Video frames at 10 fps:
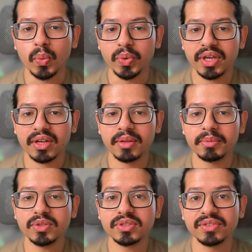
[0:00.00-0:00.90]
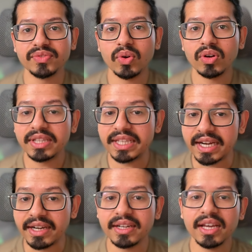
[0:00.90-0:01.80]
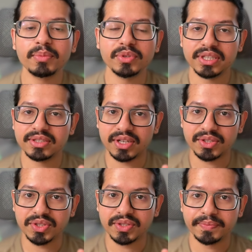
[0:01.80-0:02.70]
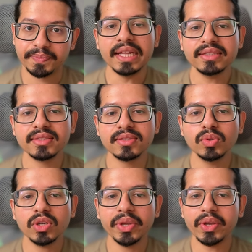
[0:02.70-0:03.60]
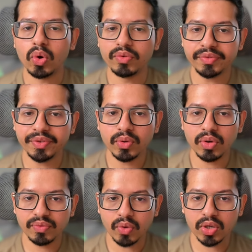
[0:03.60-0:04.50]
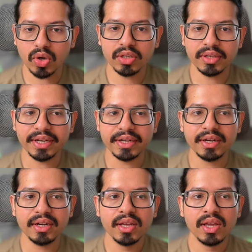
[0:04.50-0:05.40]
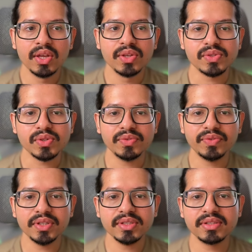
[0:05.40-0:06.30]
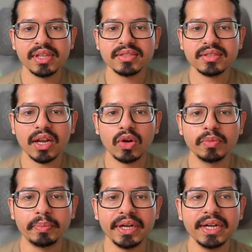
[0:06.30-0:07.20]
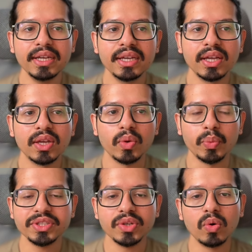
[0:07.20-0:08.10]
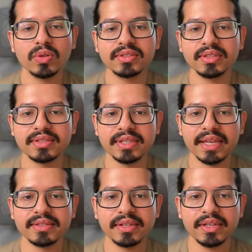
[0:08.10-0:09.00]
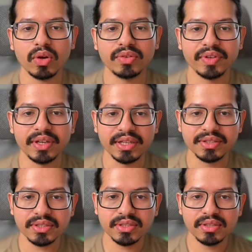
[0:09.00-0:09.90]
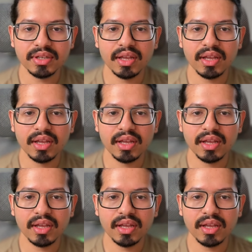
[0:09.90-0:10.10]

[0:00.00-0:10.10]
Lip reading: we are able to scaffold the entire project structure. Let's do a quick overview of what got created. So first there's Cloud Build, which holds the CI/CD configuration.